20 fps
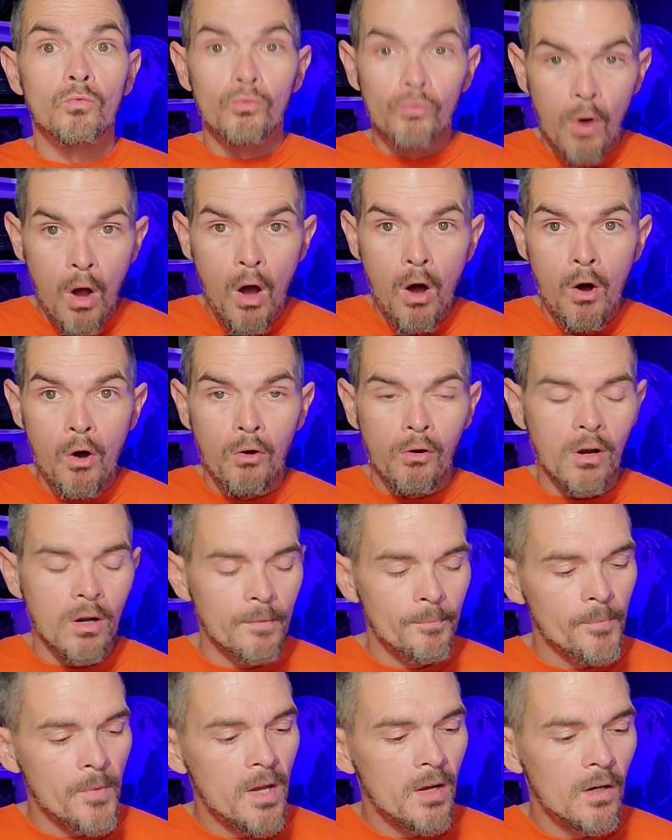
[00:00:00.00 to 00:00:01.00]
Wrong.
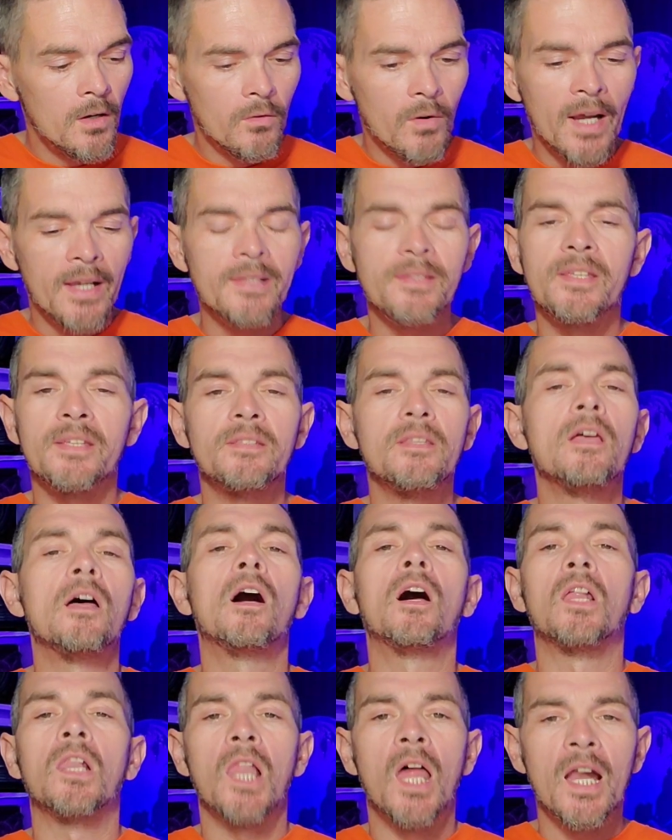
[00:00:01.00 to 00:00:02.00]
Right? Then
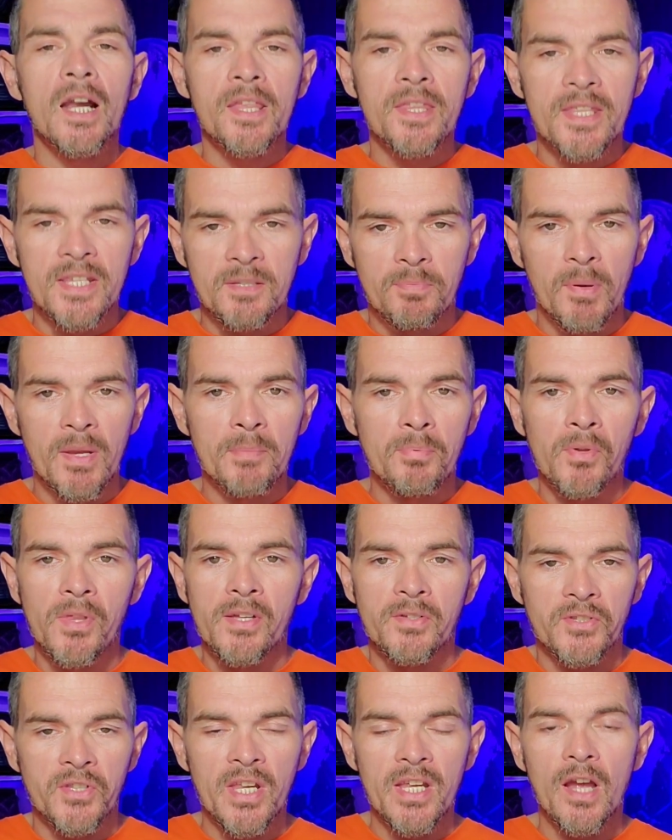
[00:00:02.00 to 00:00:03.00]
a lot of these people,
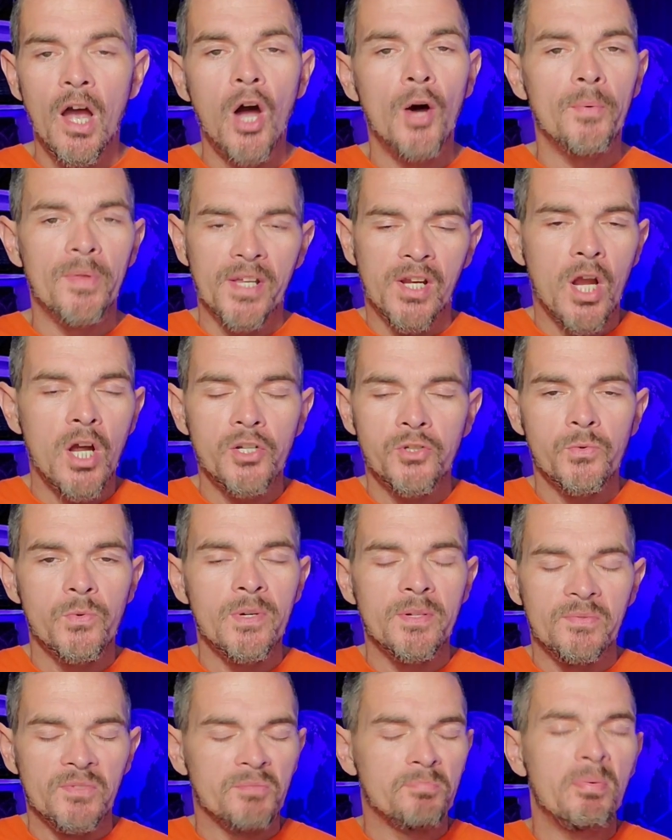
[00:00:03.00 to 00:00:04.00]
they'll say, oh, the
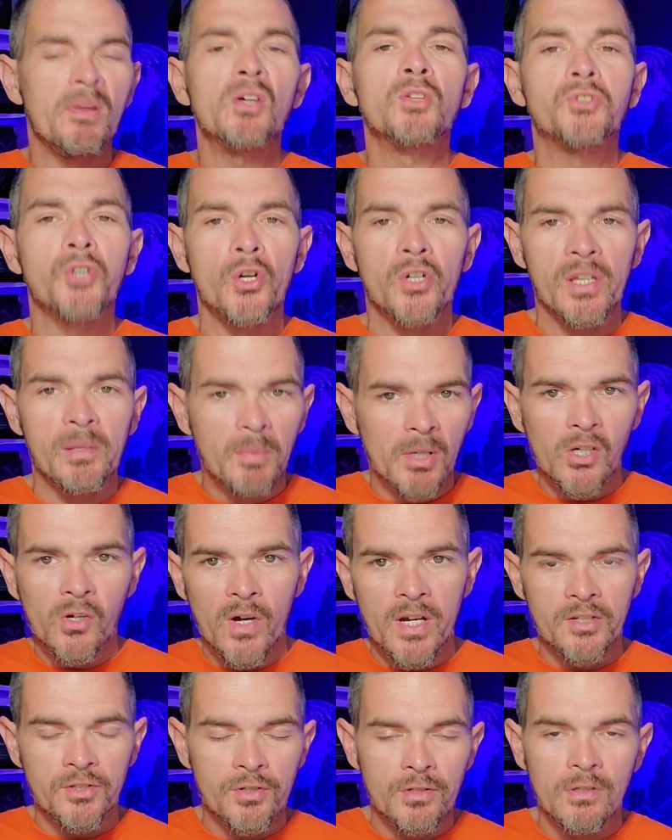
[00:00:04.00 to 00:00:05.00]
country was built on
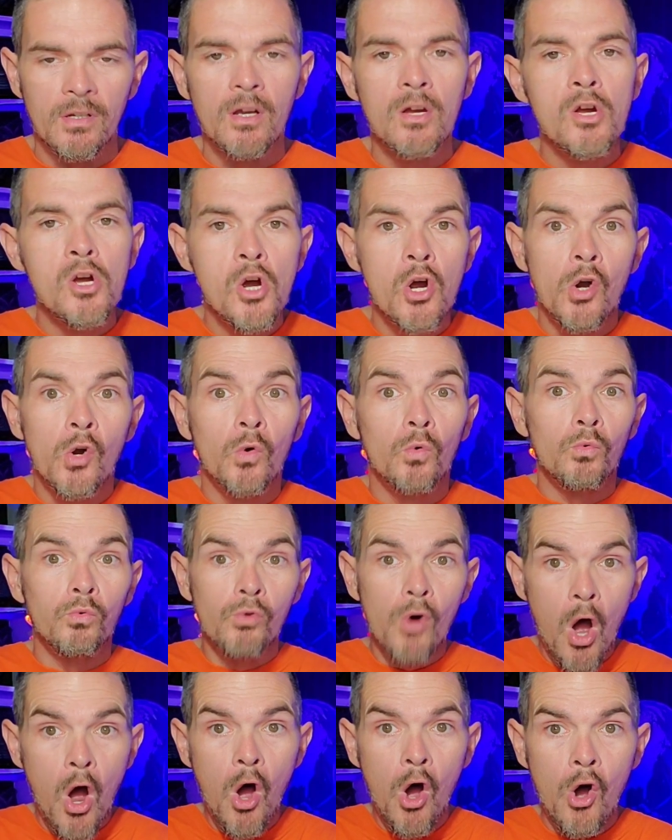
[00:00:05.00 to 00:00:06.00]
immigration.
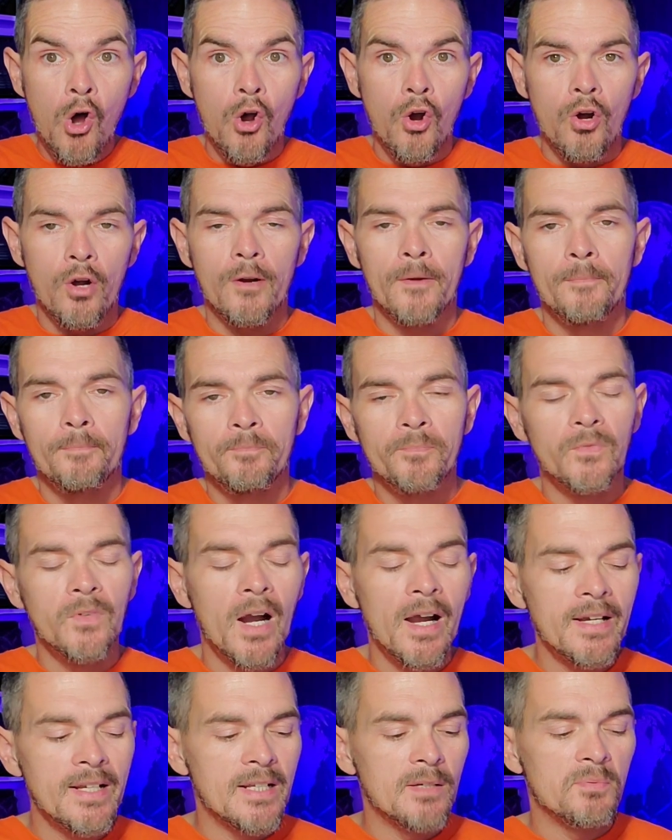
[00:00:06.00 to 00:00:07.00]
Wrong.
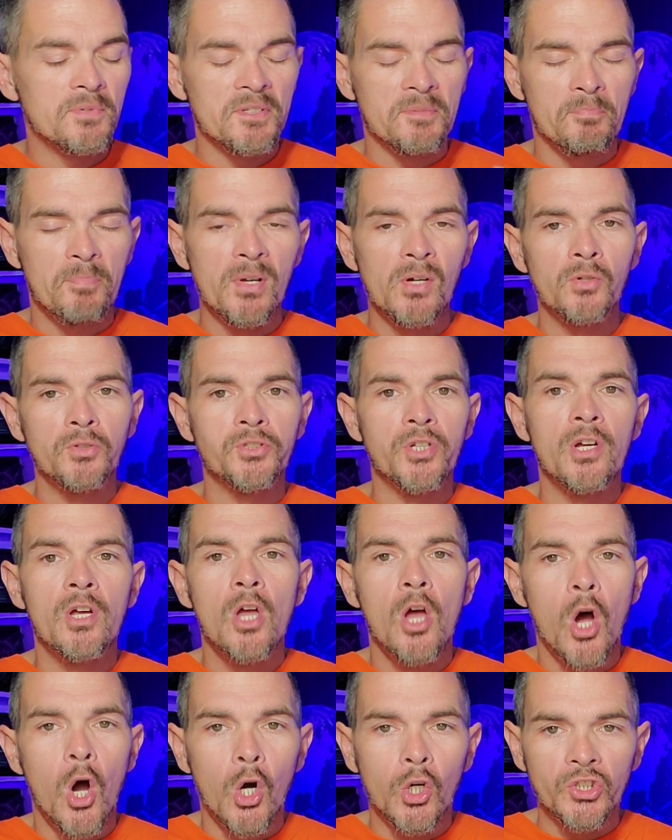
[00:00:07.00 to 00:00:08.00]
Right? It was built
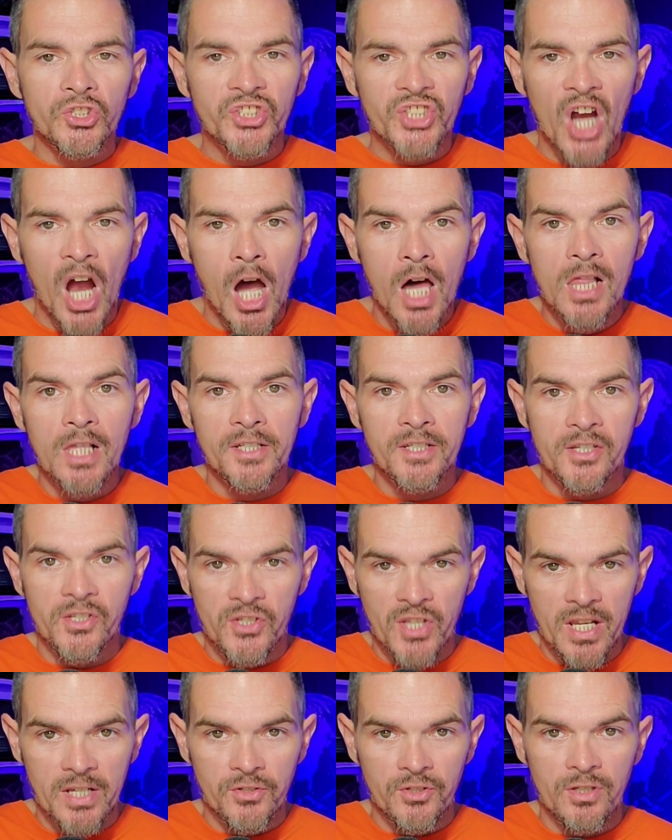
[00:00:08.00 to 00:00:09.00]
on
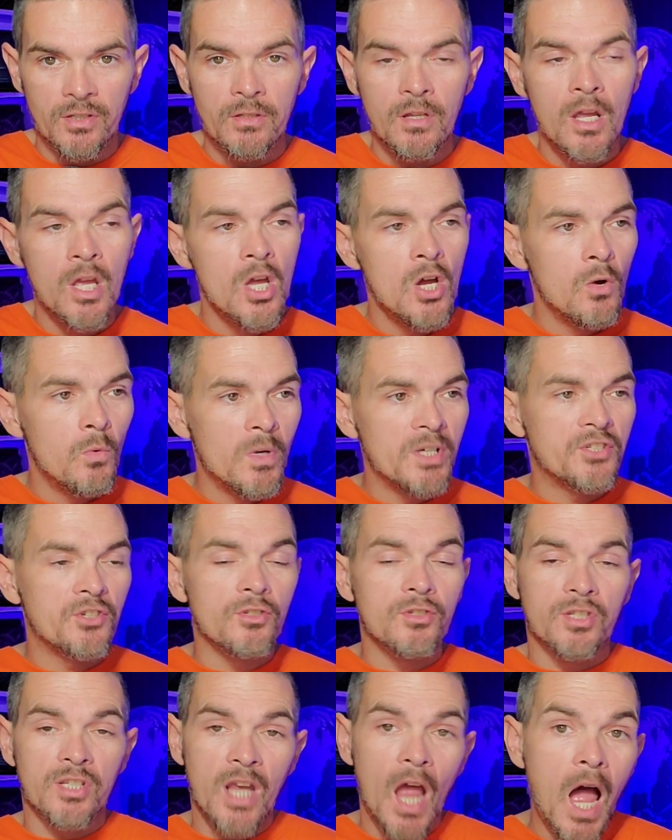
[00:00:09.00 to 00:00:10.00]
colonization, which
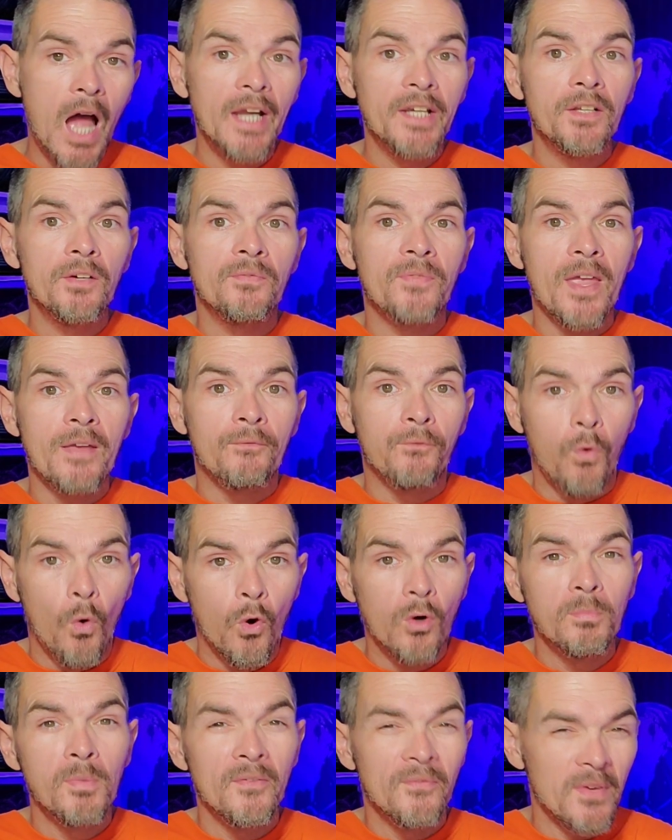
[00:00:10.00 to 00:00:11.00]
is kind of a
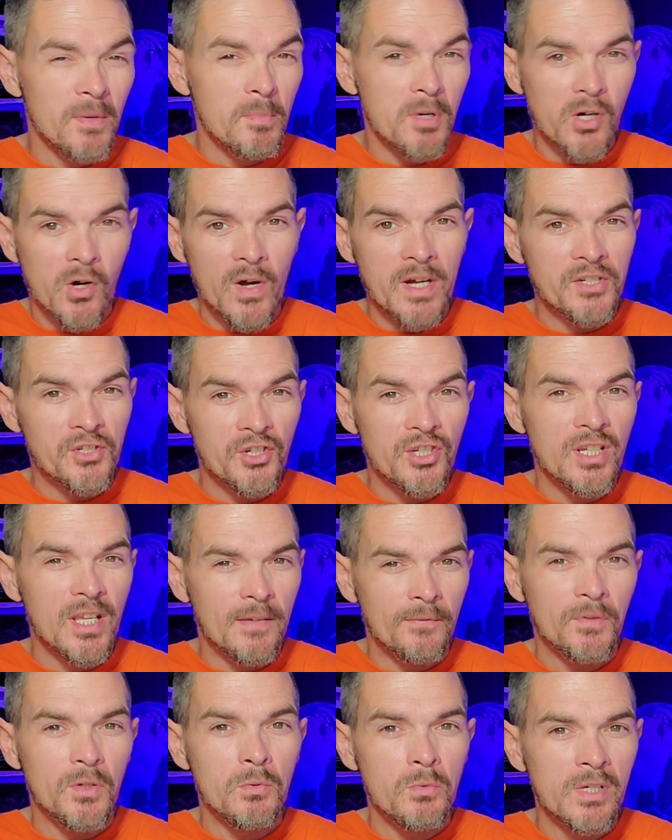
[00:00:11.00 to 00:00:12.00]
form of immigration,
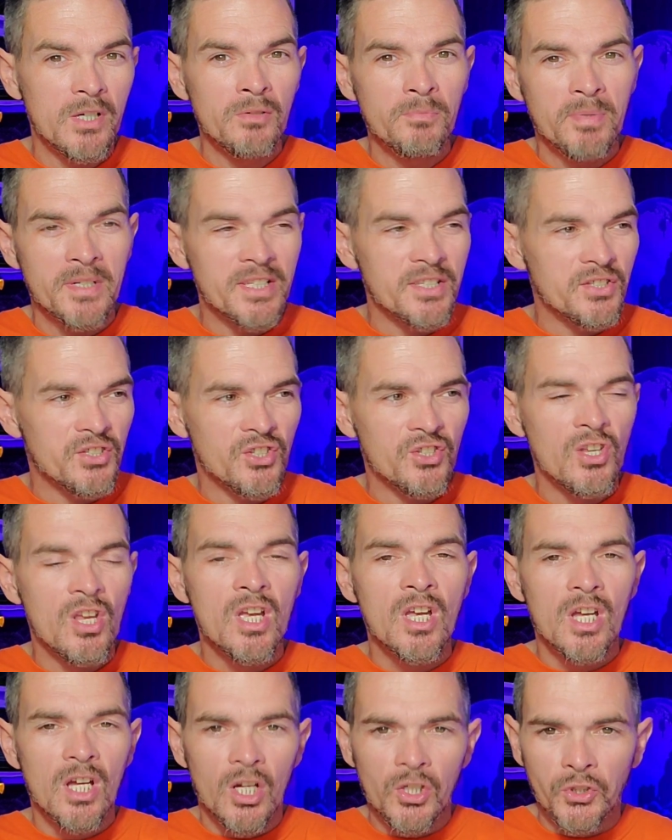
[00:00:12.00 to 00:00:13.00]
if you will, but it's
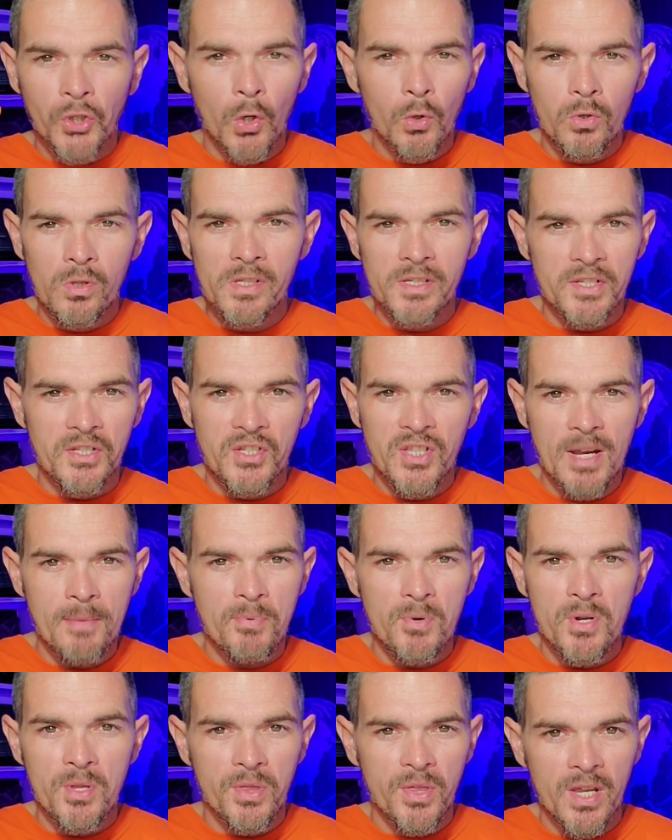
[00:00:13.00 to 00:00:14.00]
a totally
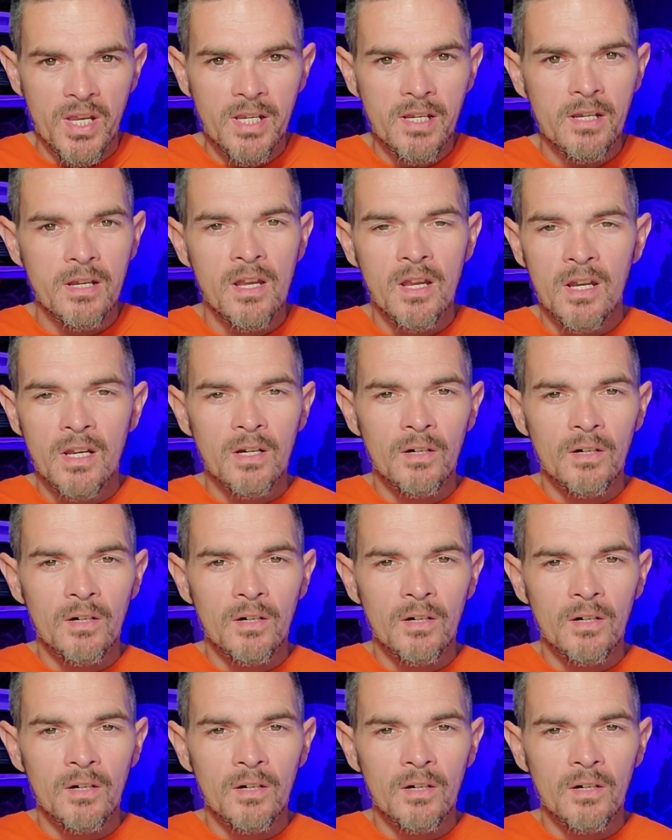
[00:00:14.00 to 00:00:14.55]
separate thing,